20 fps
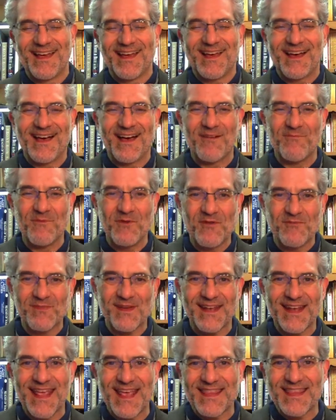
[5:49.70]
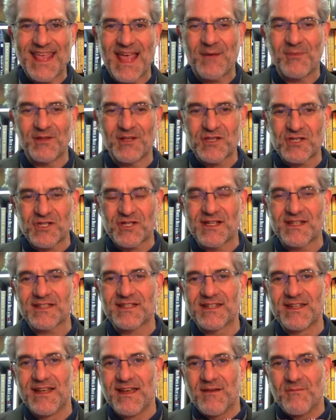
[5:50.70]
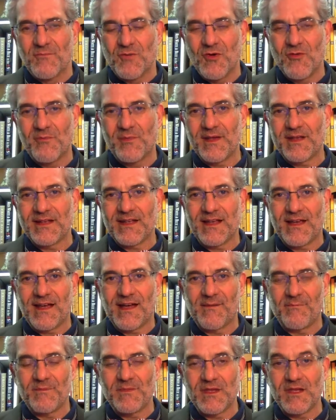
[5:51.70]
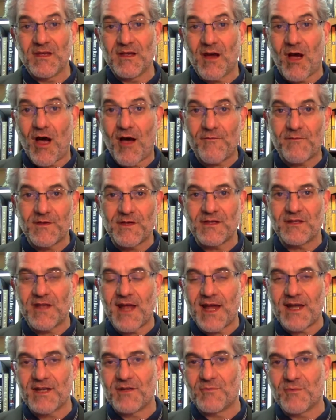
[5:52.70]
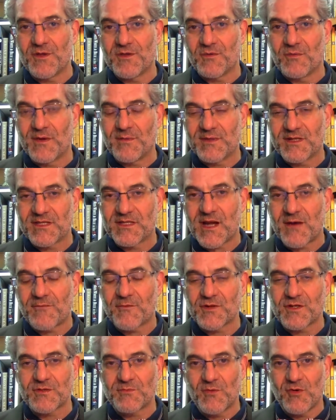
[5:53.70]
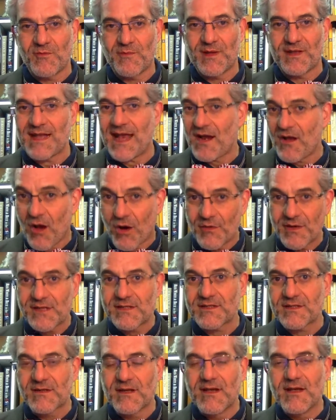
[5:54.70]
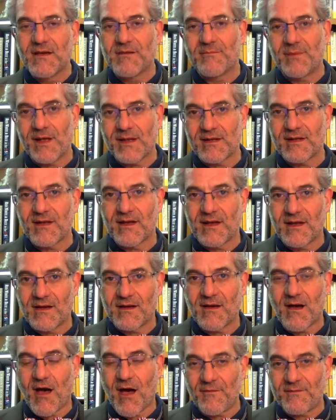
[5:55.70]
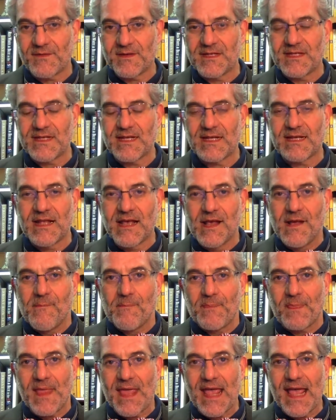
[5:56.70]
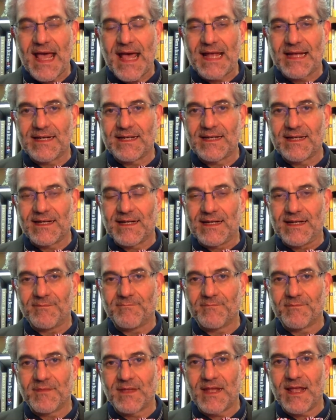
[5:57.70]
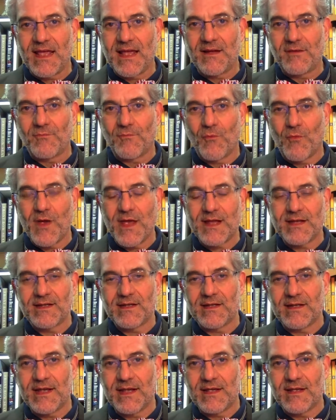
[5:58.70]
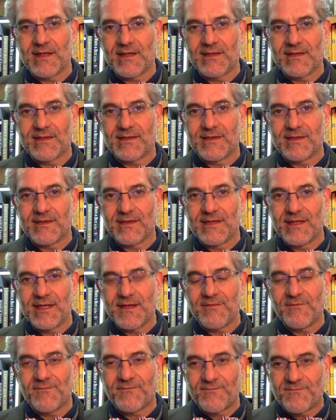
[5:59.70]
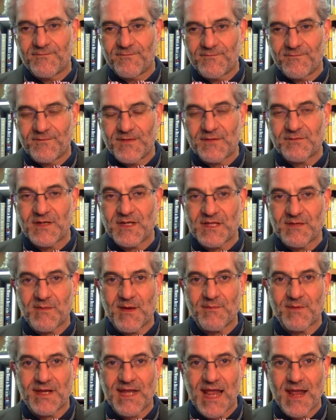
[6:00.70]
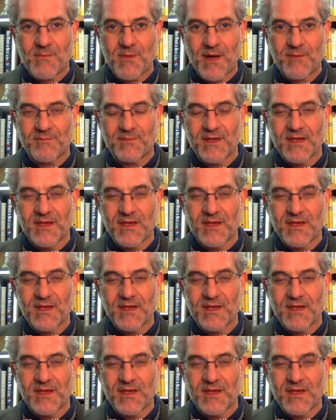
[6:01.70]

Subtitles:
movement and the abolitionist movement often united with the women's suffrage movement. Not always, but often did. And when the 15th Amendment came up